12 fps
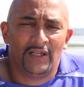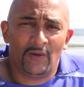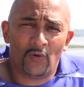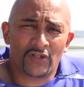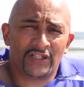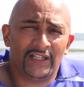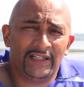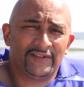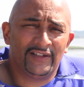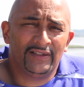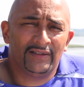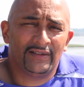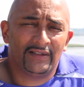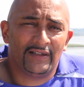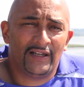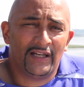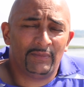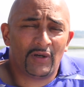It wasn't easy.
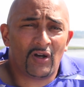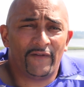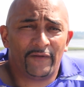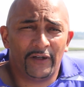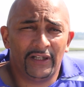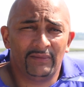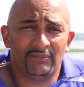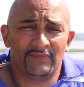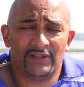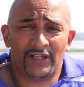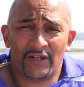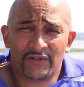I got three, you know,